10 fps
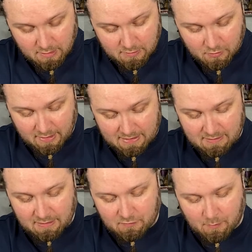So I'm guessing
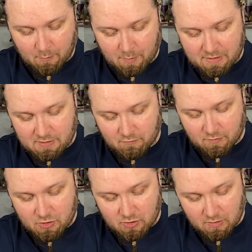English 5.1 is the
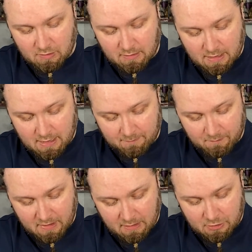original
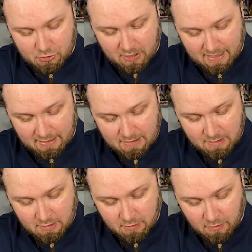um, English track.
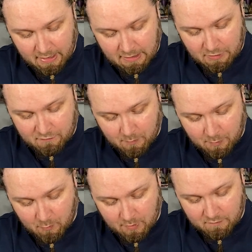You've got English
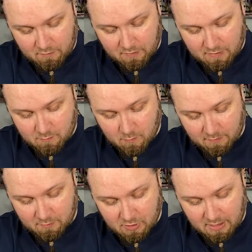5.1 2001,
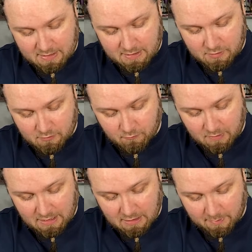which I'm guessing is a
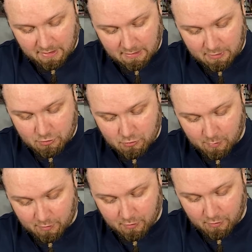redub, and English
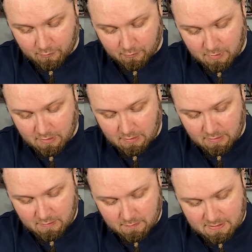2.0.
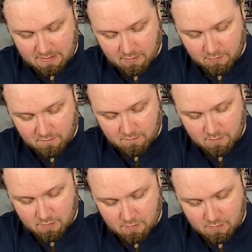But is there no
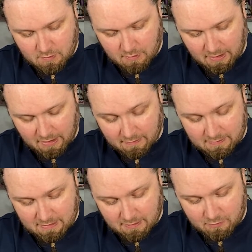okay,
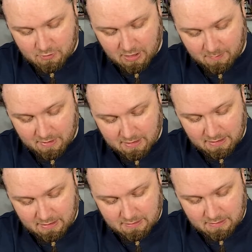is there no
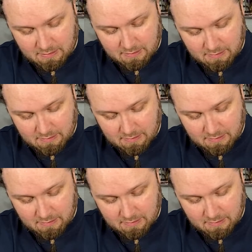Japanese